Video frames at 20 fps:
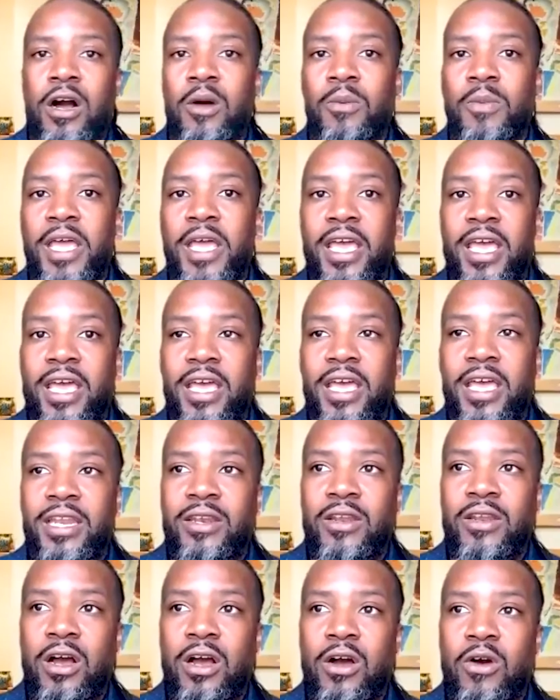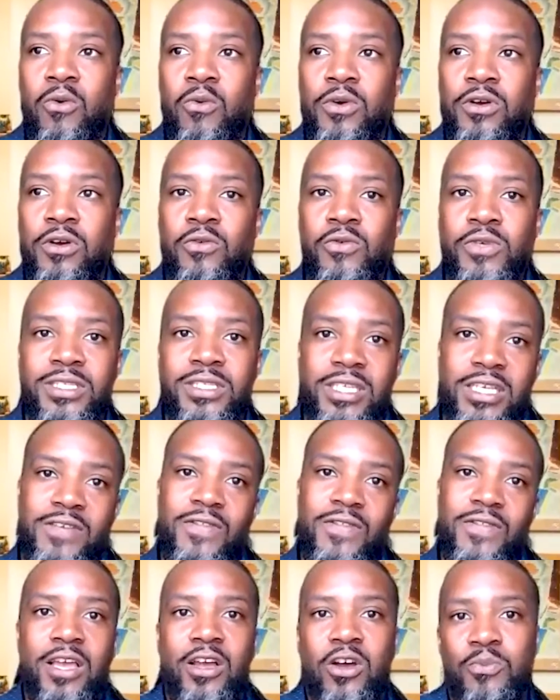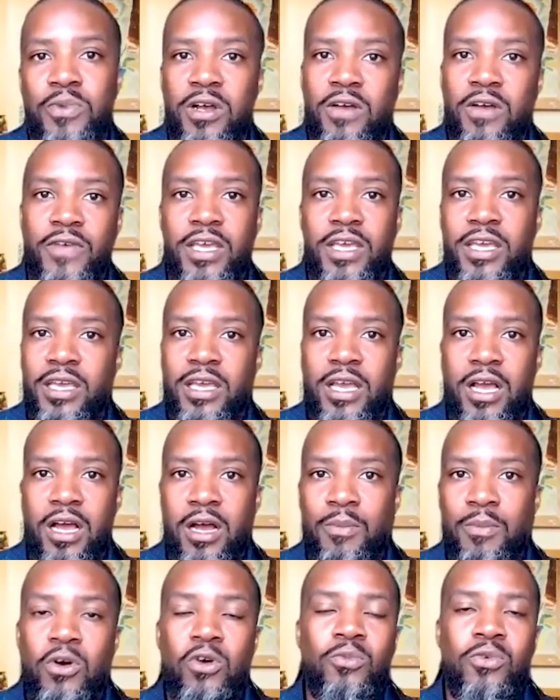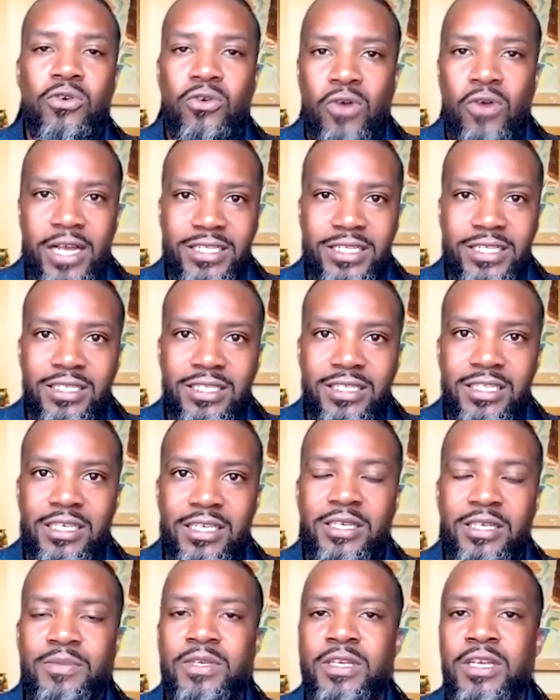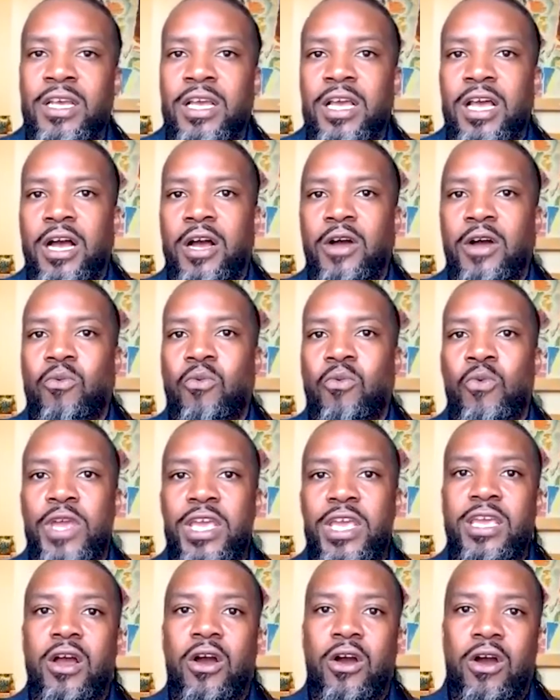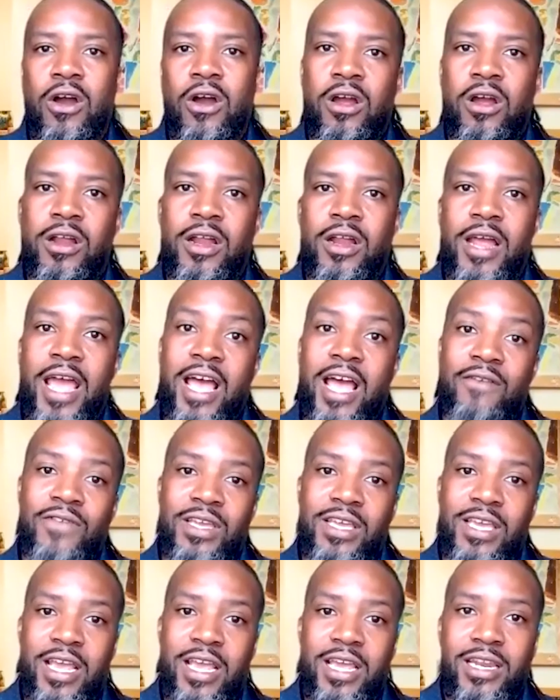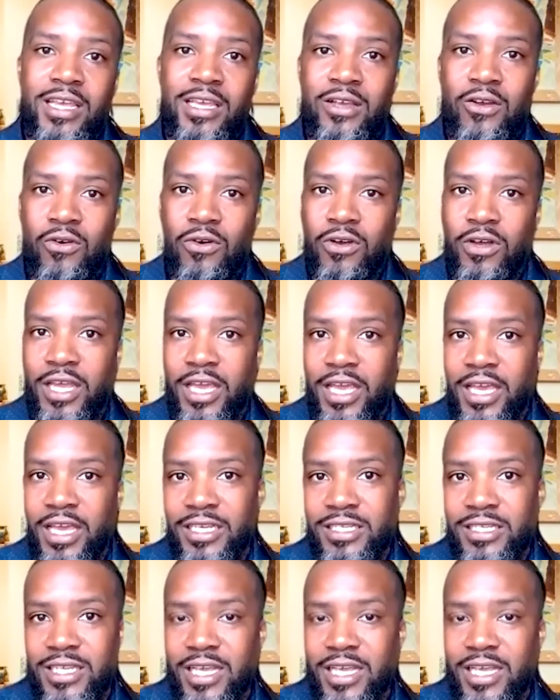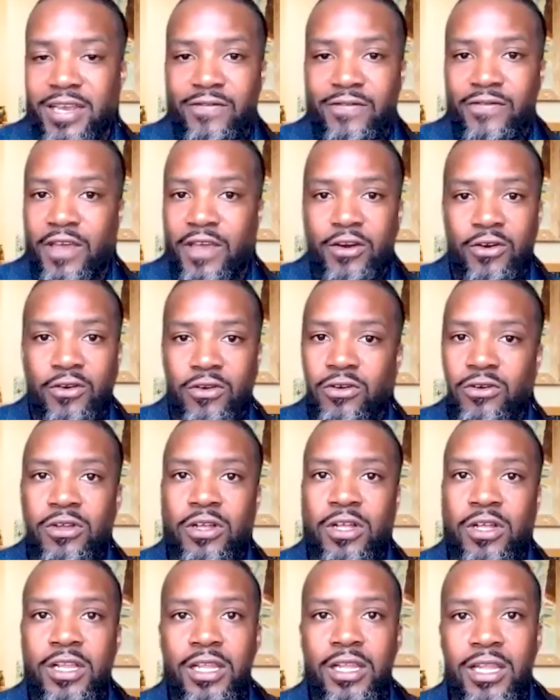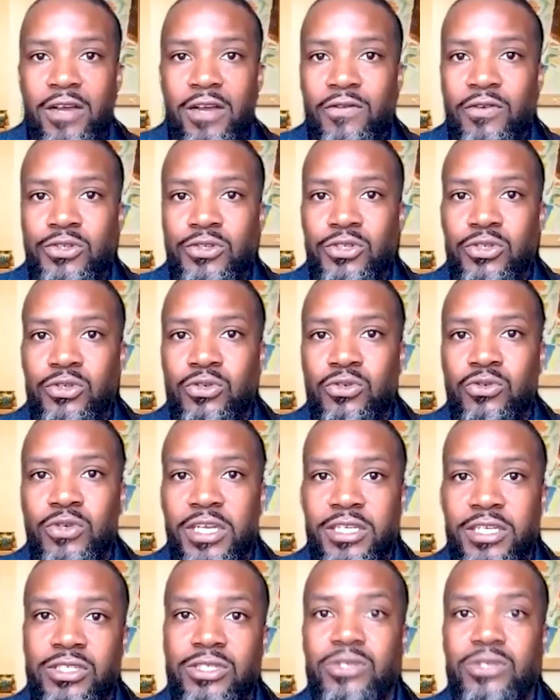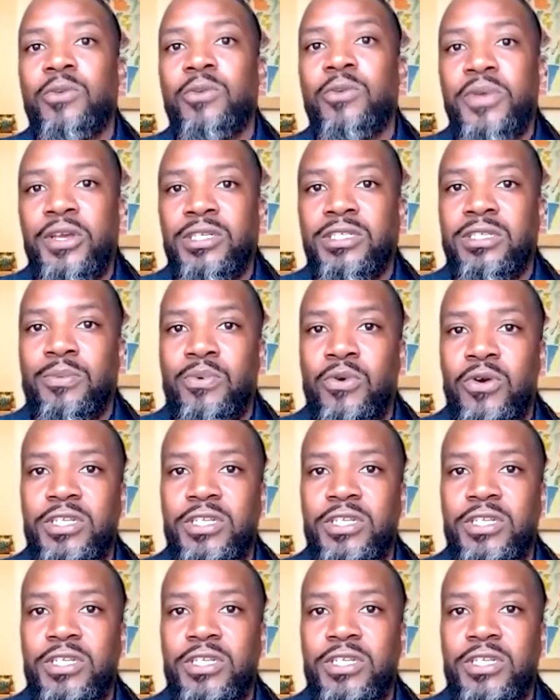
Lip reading: and will receive the help of a mobile crisis team. We are advocating on a state, federal level to ensure peer support